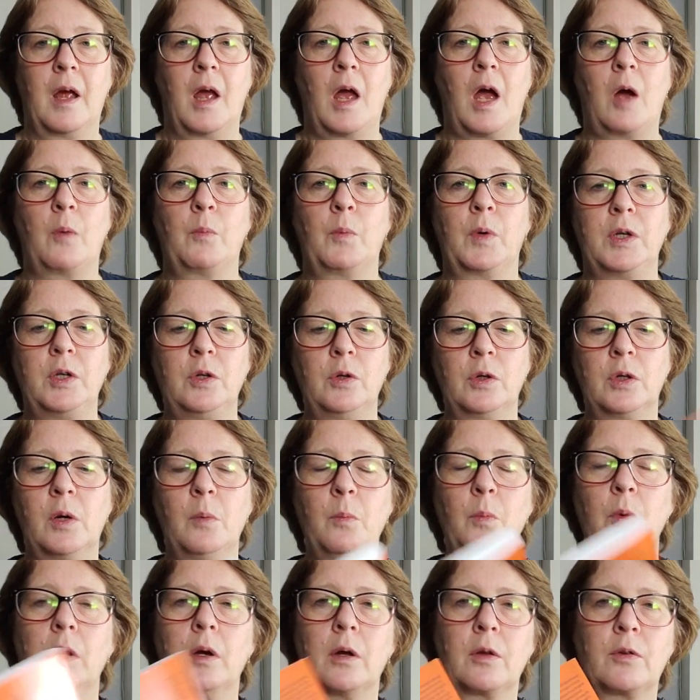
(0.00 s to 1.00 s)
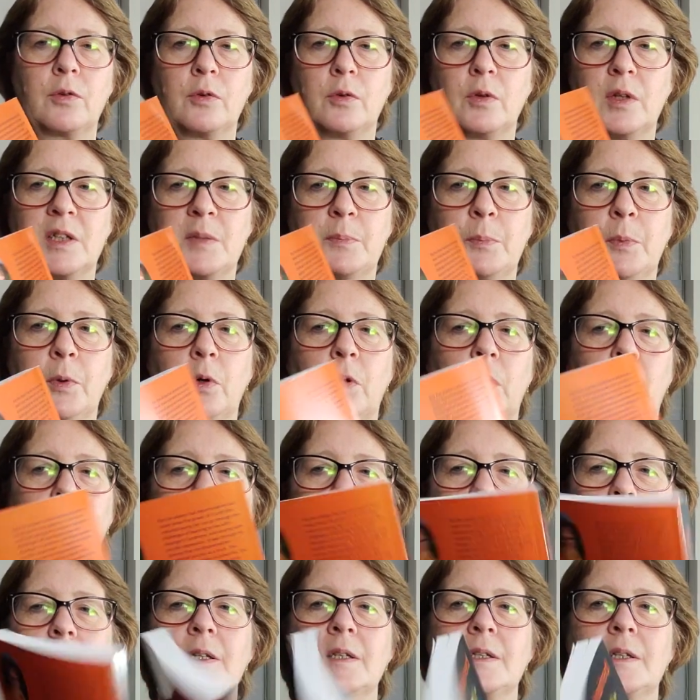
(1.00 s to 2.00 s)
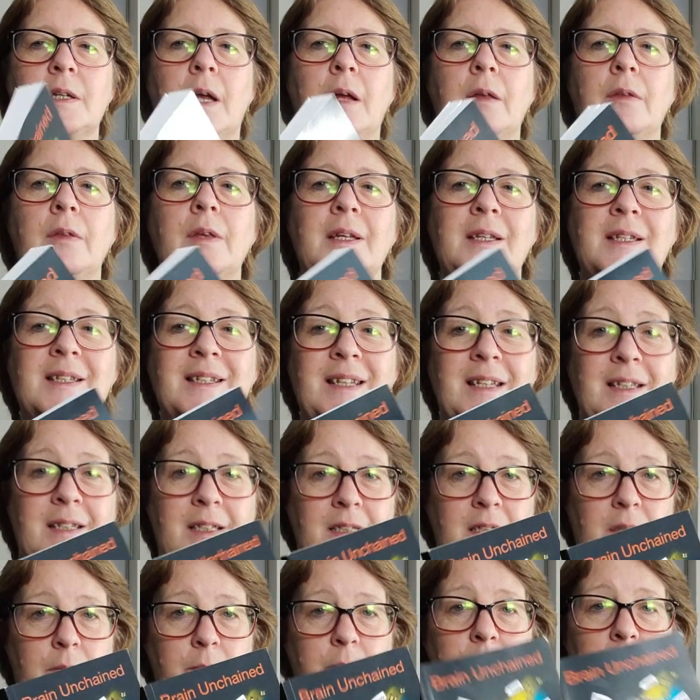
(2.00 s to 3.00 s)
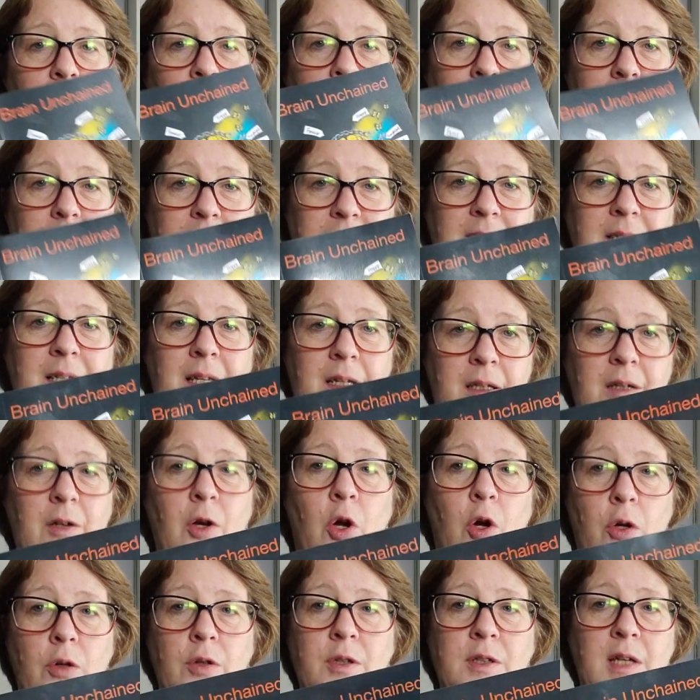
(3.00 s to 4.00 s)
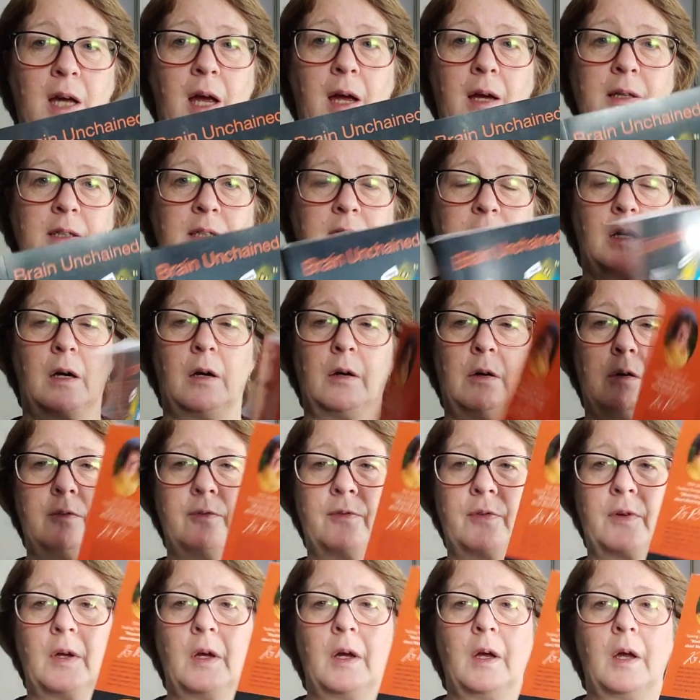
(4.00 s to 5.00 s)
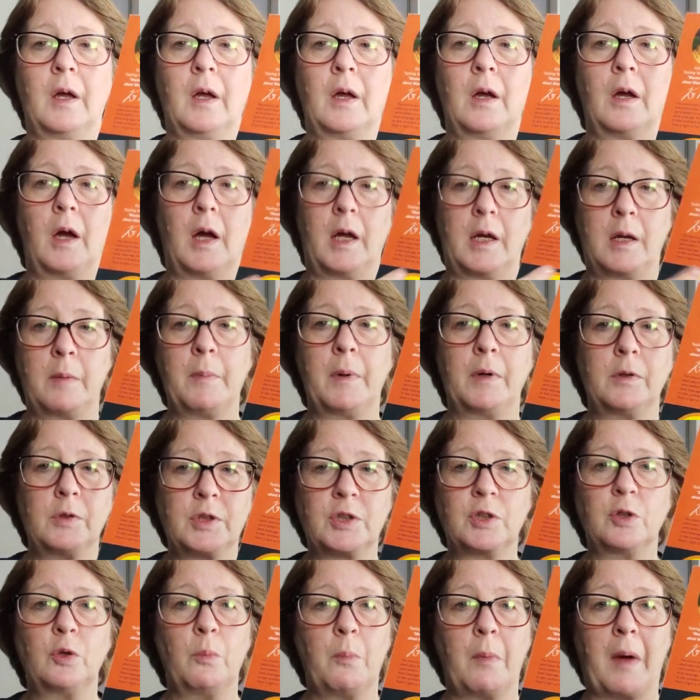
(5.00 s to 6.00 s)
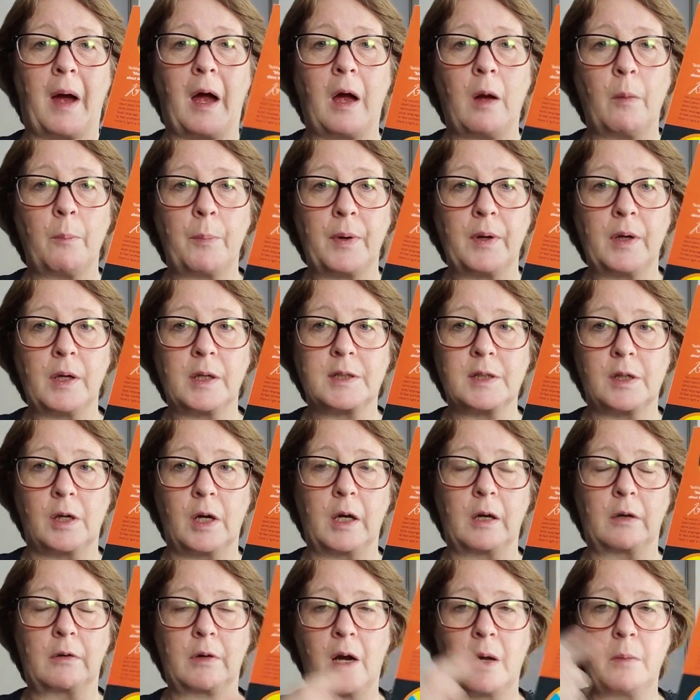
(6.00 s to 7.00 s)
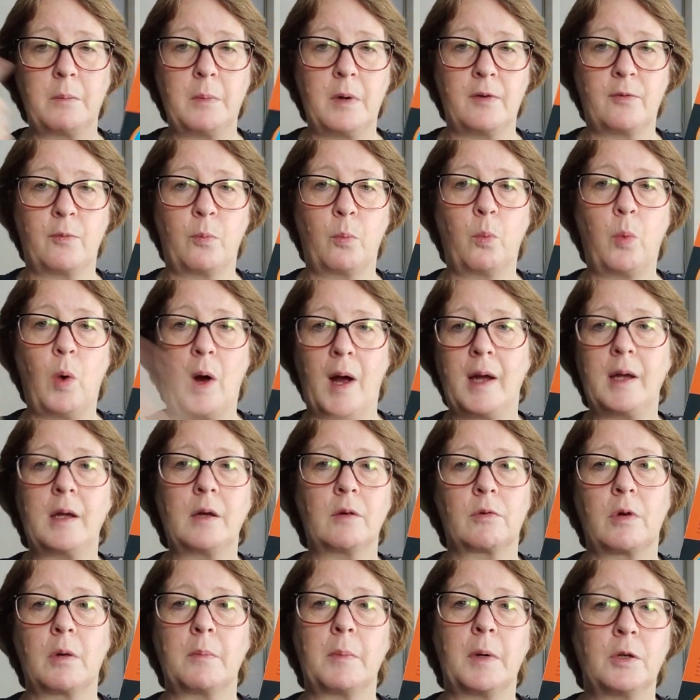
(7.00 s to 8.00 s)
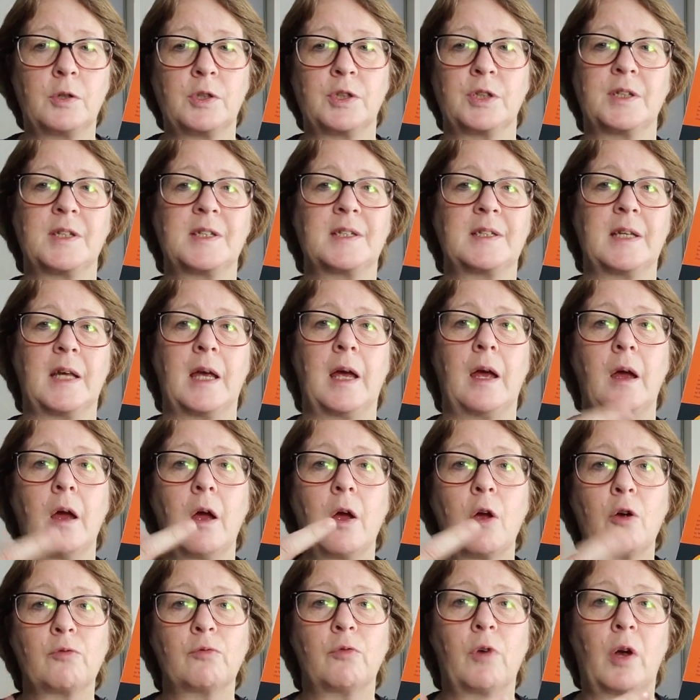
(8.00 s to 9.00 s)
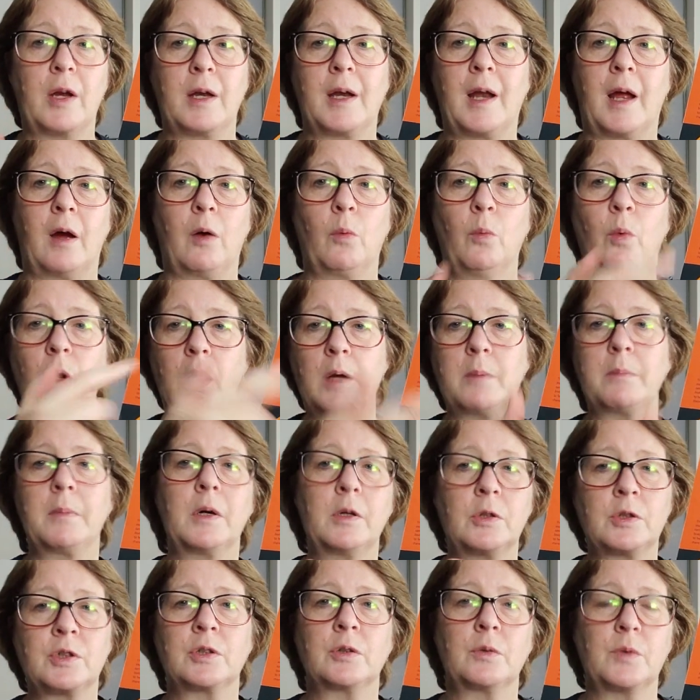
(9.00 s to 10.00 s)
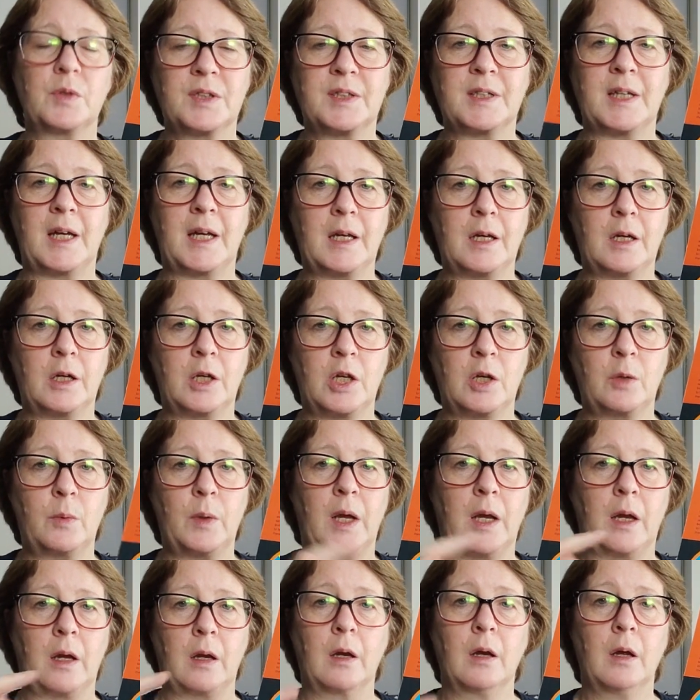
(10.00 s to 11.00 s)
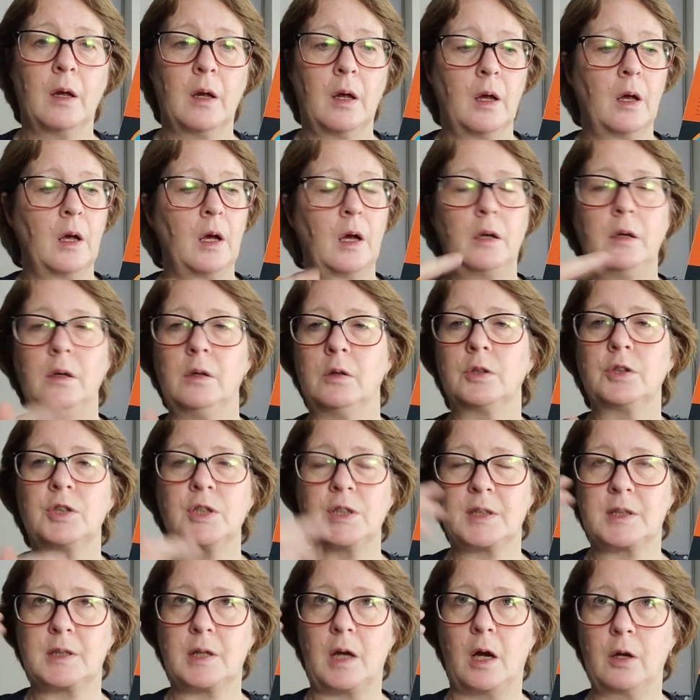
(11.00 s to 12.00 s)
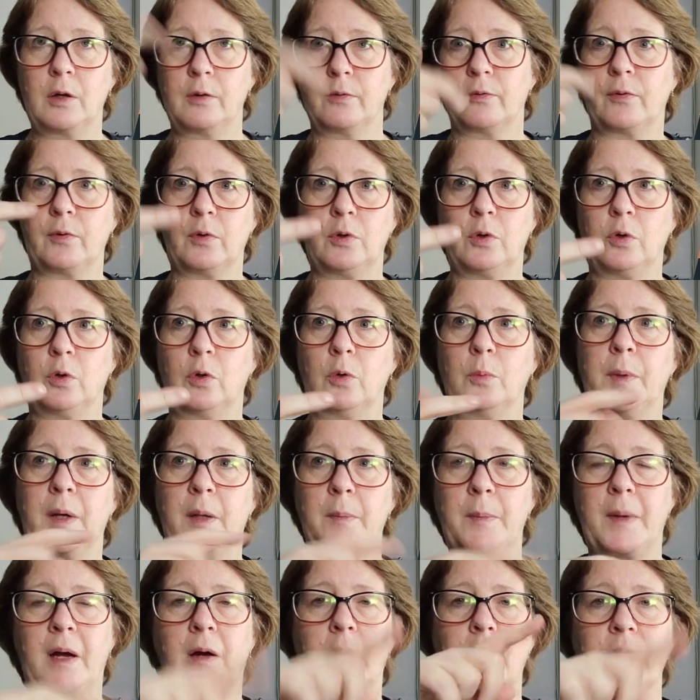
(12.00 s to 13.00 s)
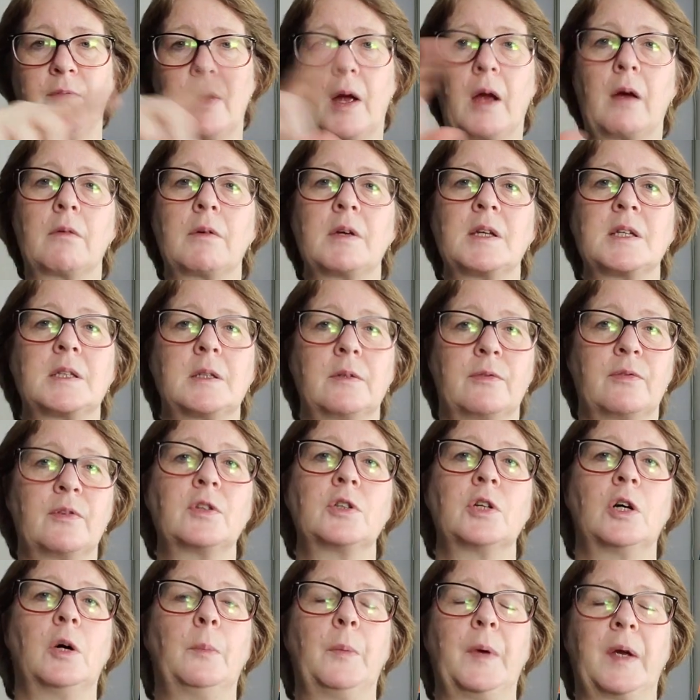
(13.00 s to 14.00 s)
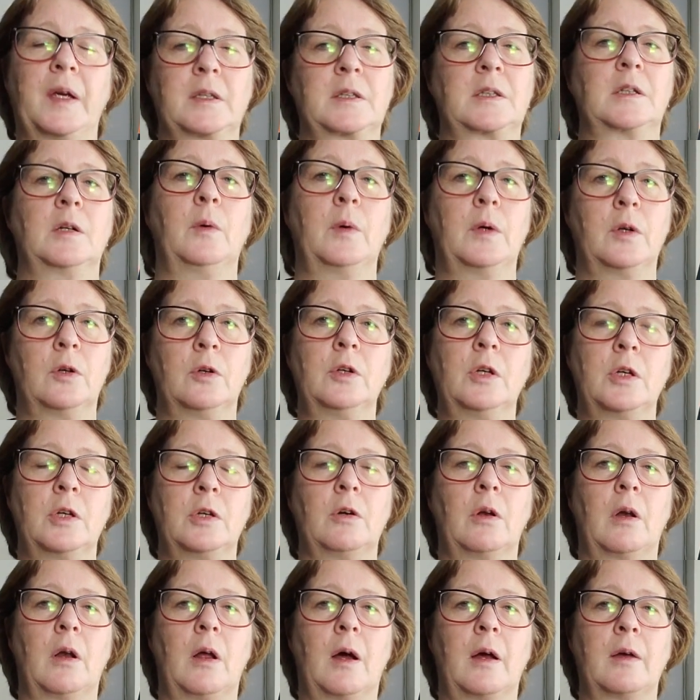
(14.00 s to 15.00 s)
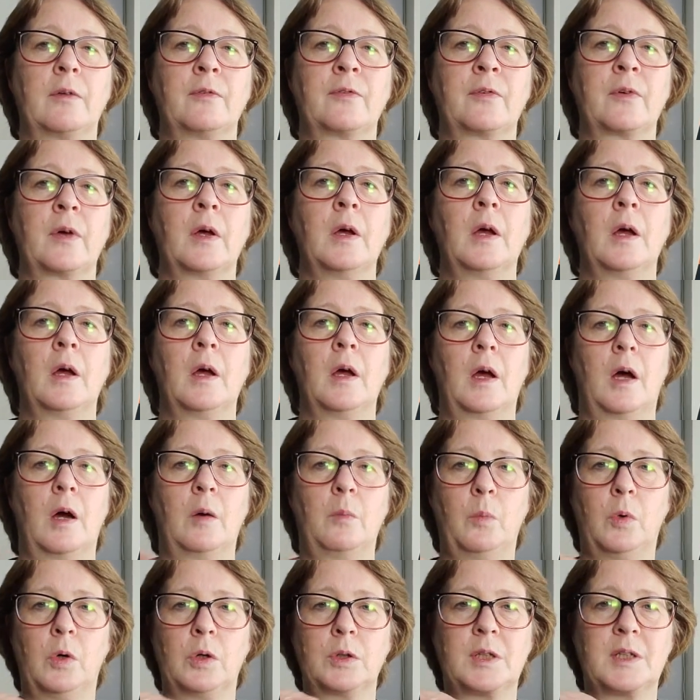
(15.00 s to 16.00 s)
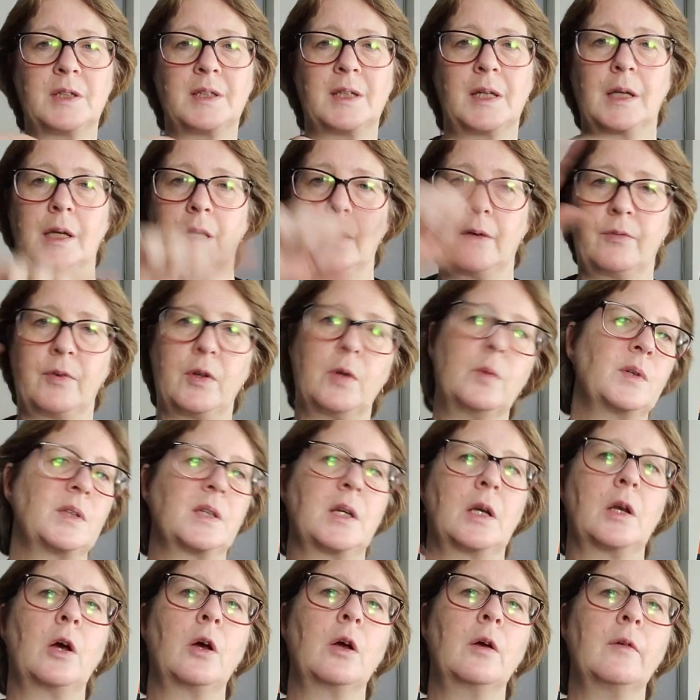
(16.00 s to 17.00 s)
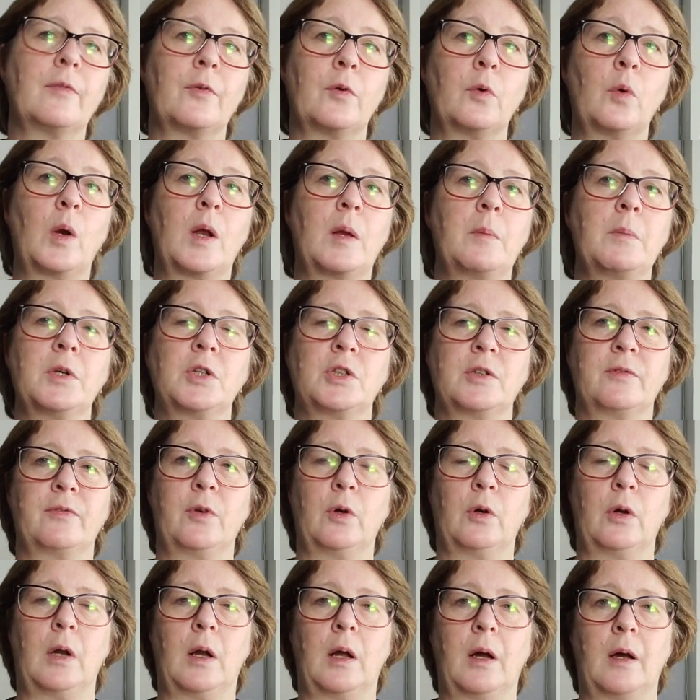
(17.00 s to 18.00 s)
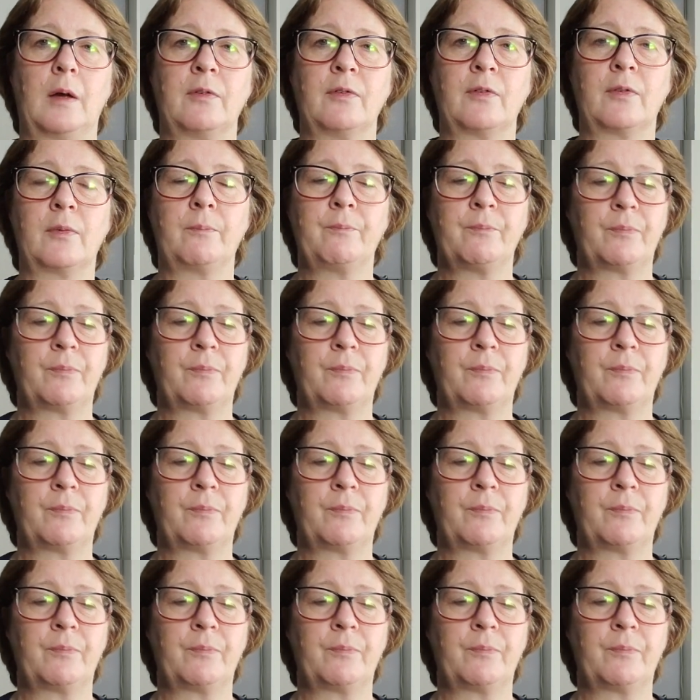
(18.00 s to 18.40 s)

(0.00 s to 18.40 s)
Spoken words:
And when you can work through this book and understand this system in this context of an emotional map, a diagram of where your emotions sit right now, what emotional state are you in? And not just overall, but about various different topics going on in your life. And what does that give you as an overall image of your life?